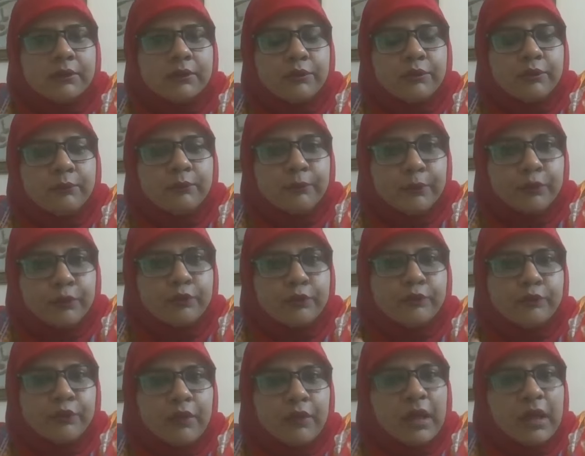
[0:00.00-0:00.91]

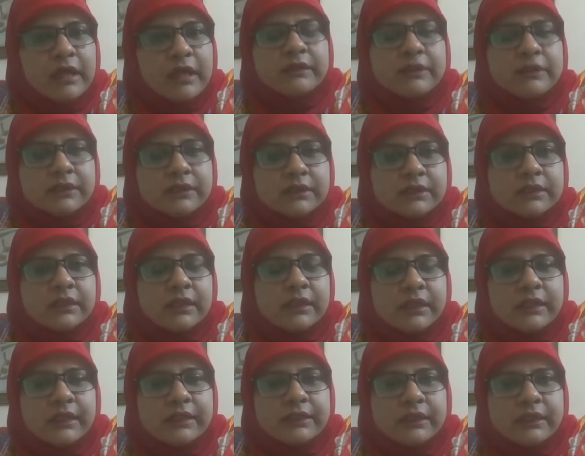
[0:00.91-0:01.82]
improve your answer
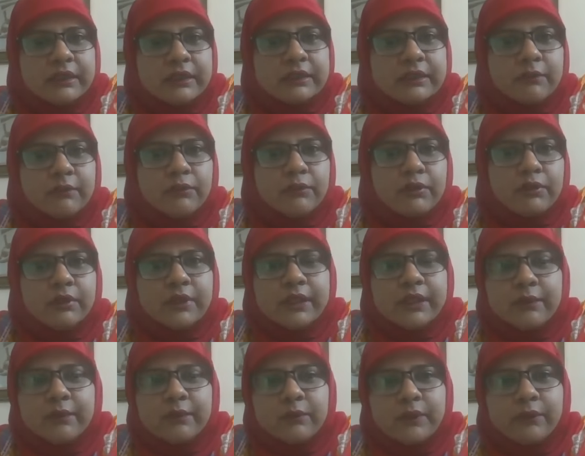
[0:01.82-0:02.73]
is a more
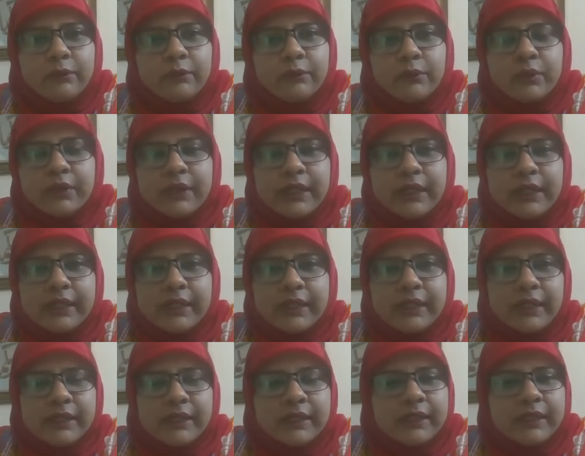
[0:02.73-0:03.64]
relevant word,
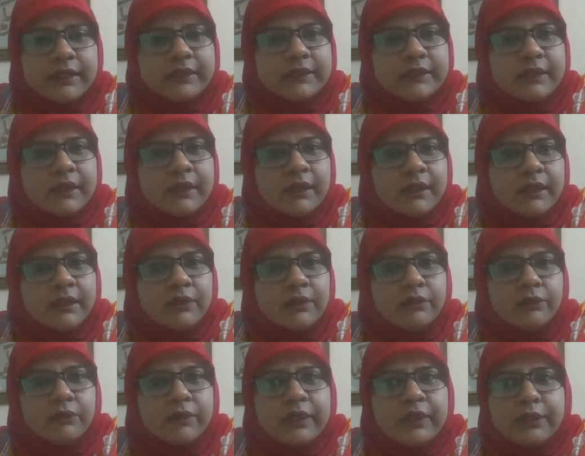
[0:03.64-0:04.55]
I guess.
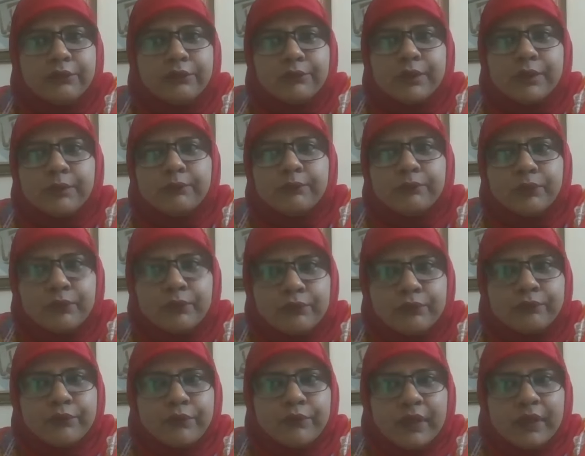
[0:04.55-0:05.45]
You need to
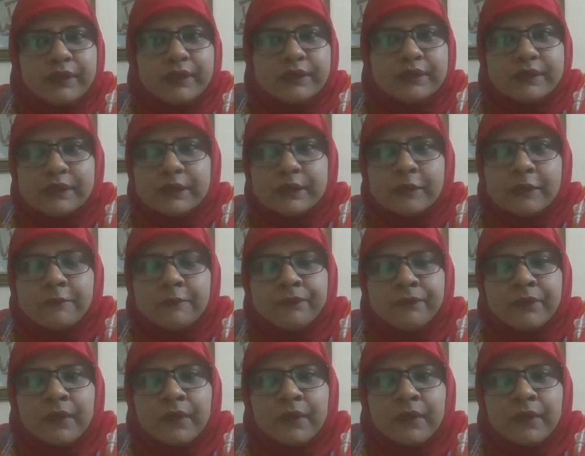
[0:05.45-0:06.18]
improve your answer.